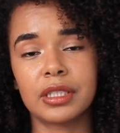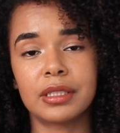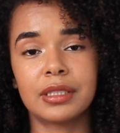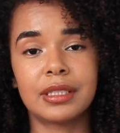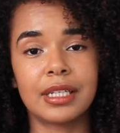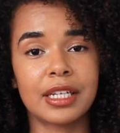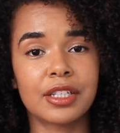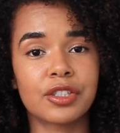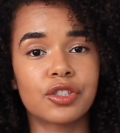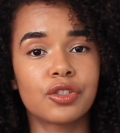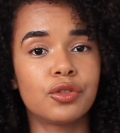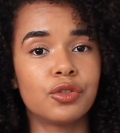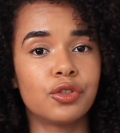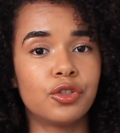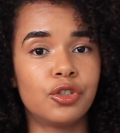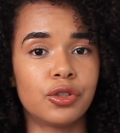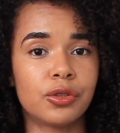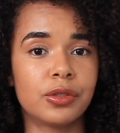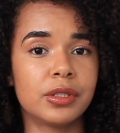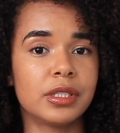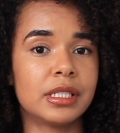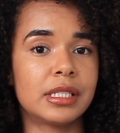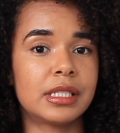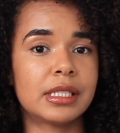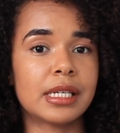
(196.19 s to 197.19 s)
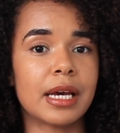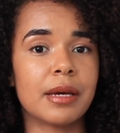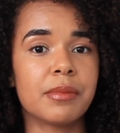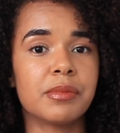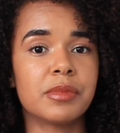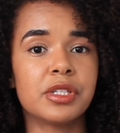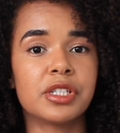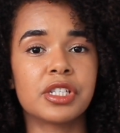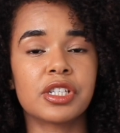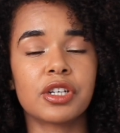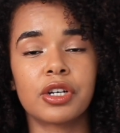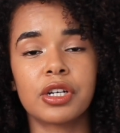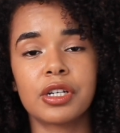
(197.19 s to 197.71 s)
thanks to Joni
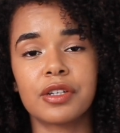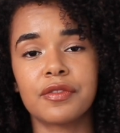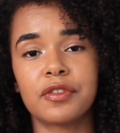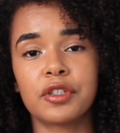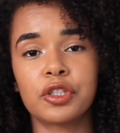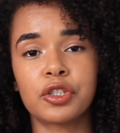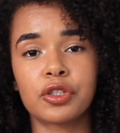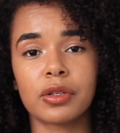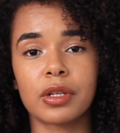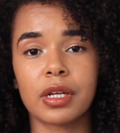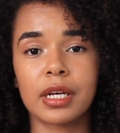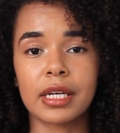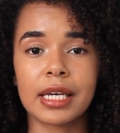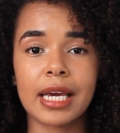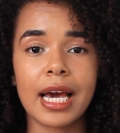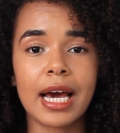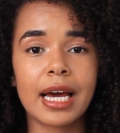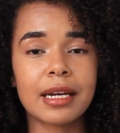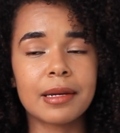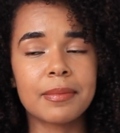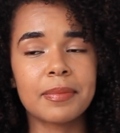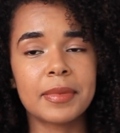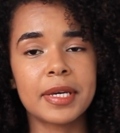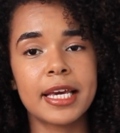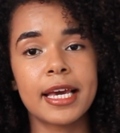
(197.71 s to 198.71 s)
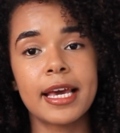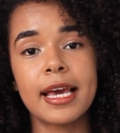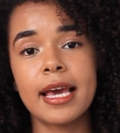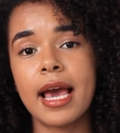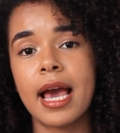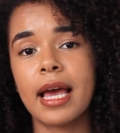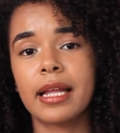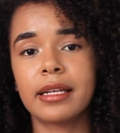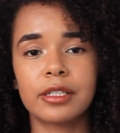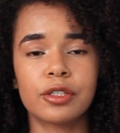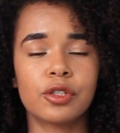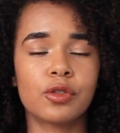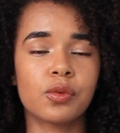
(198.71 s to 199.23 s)
Simon's Artificial Academy,
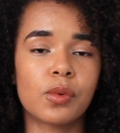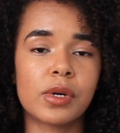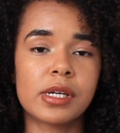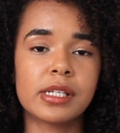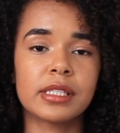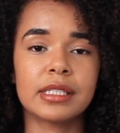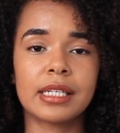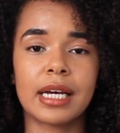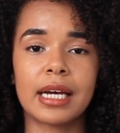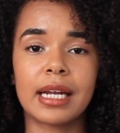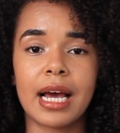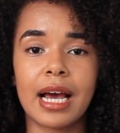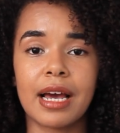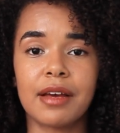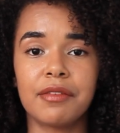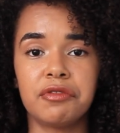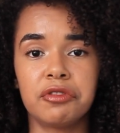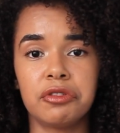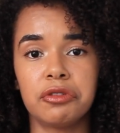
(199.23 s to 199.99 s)
and it's one that I've